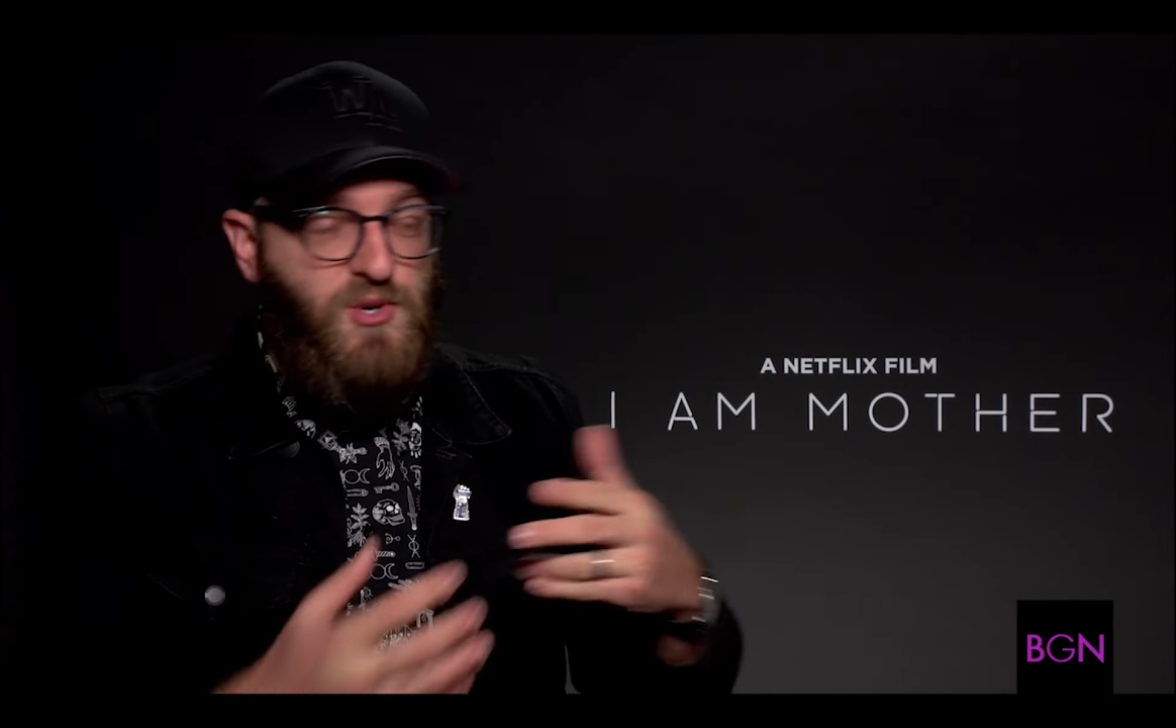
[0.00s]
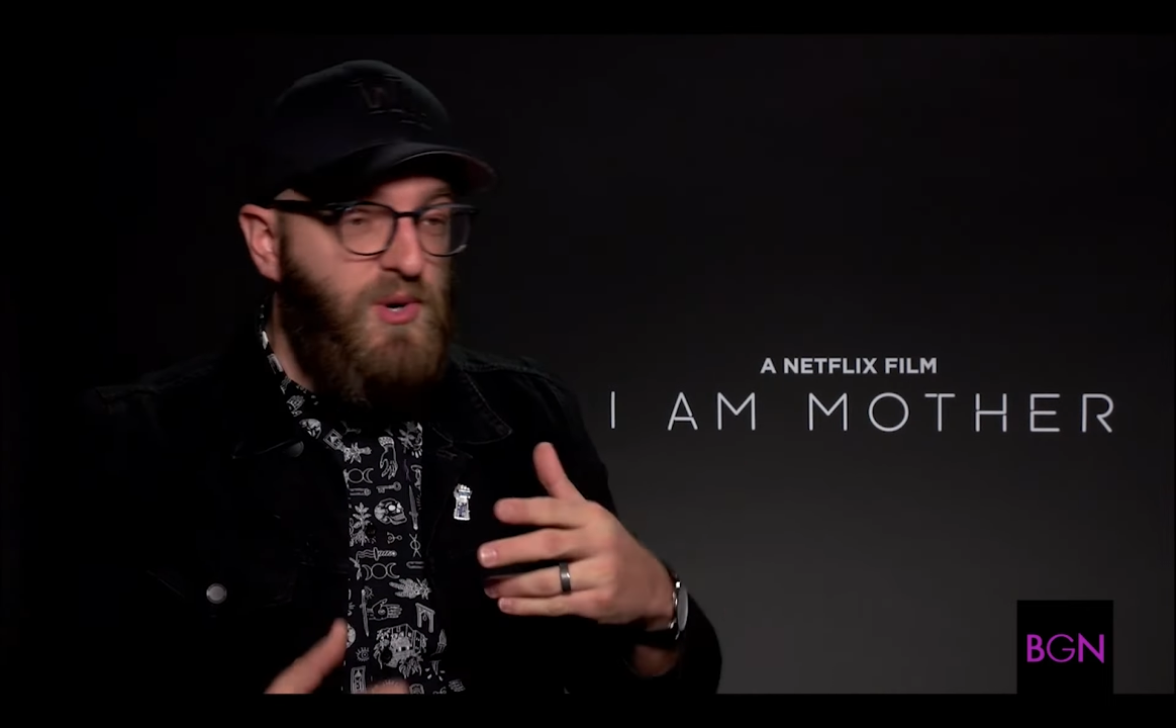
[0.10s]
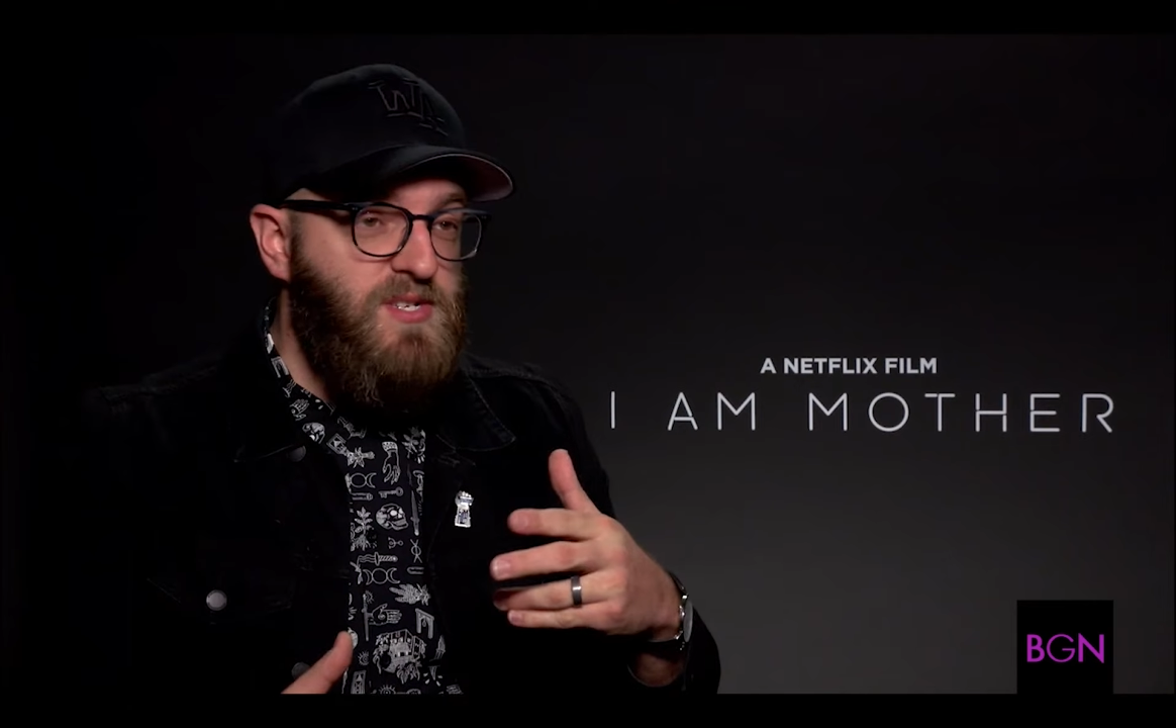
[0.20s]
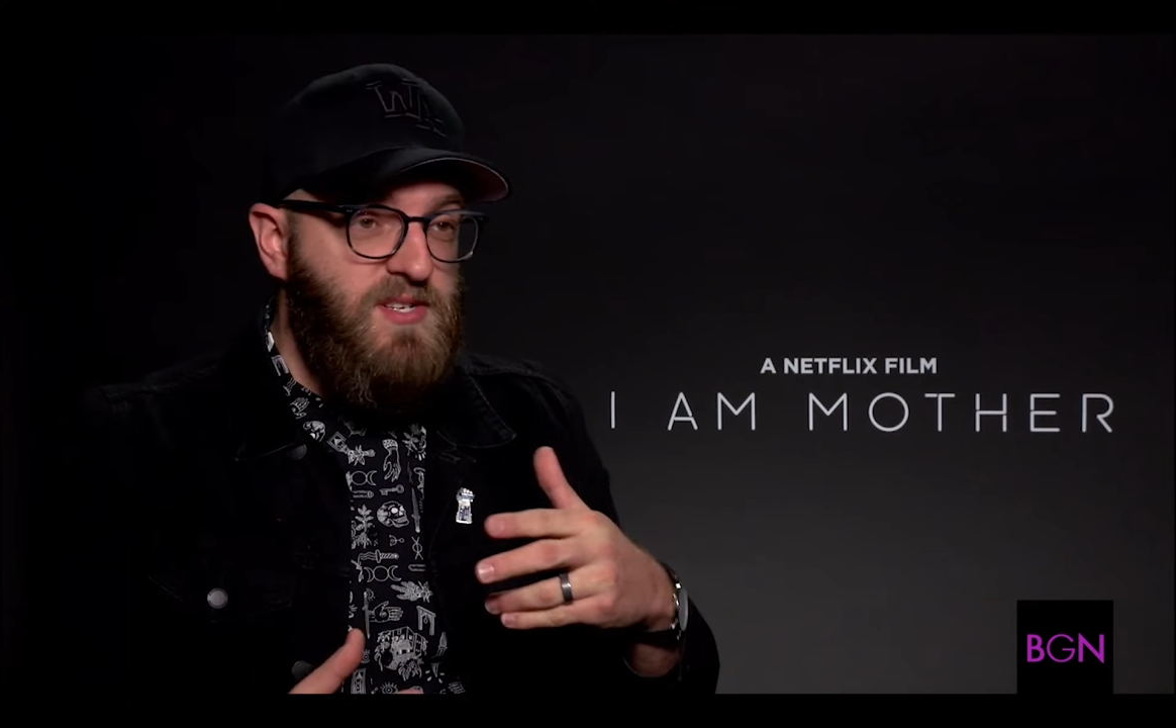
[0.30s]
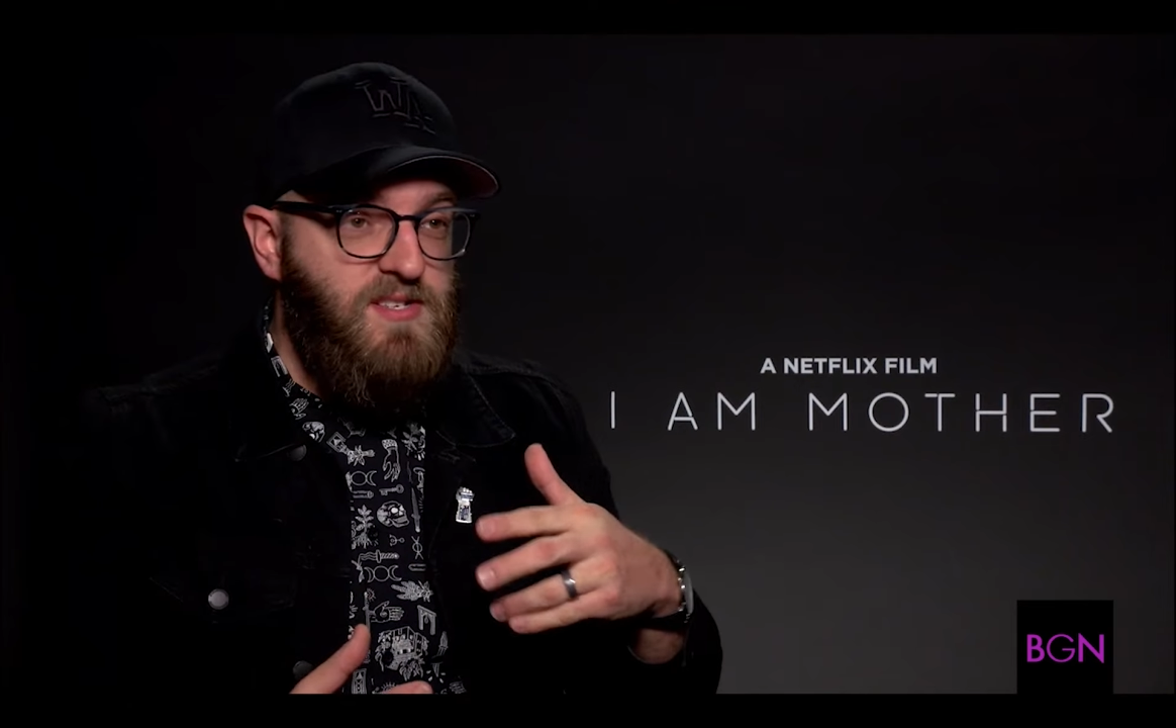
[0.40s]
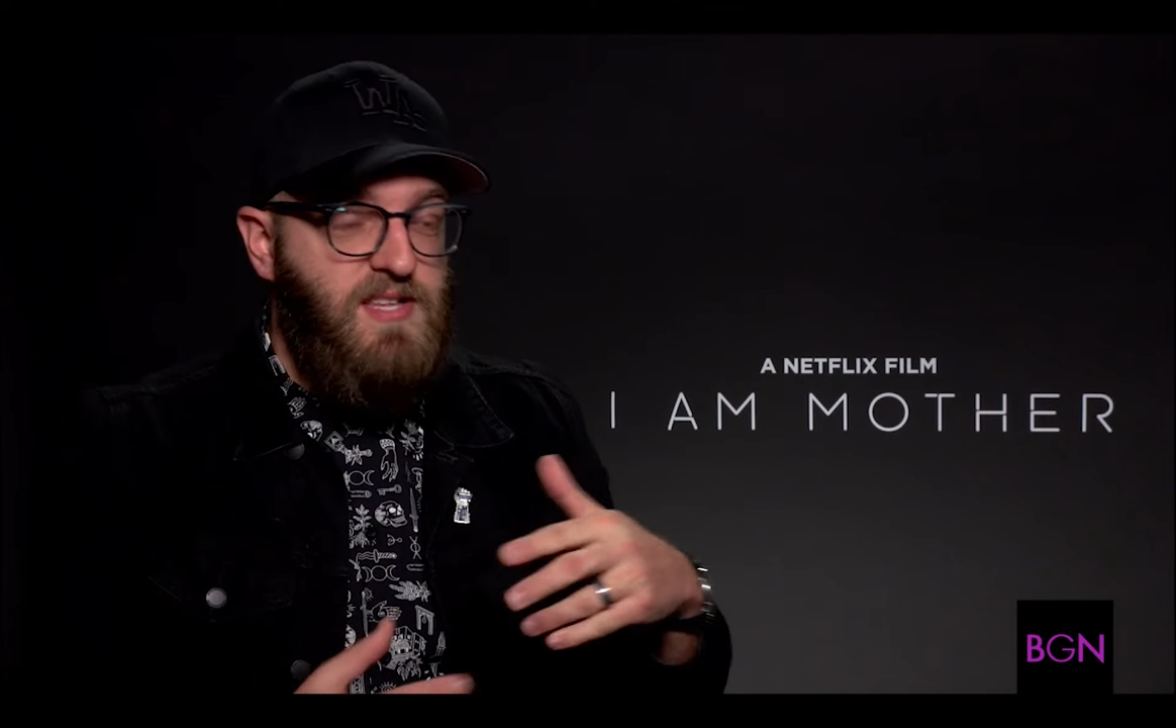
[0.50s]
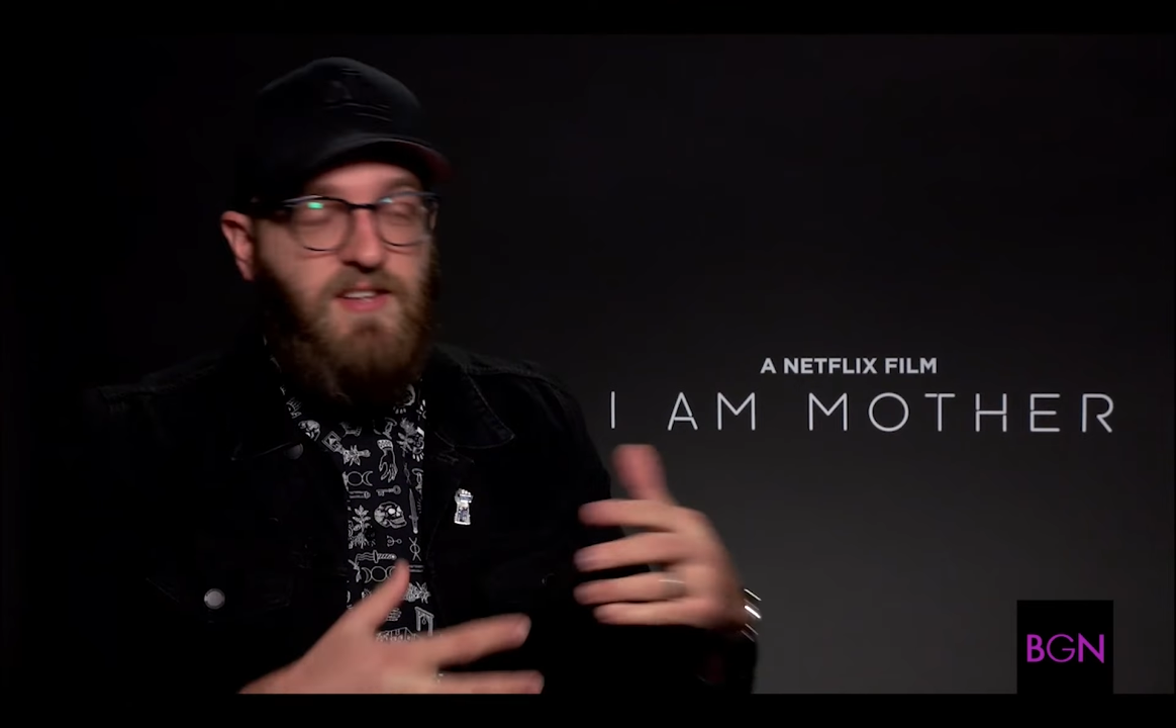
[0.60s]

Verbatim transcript: choices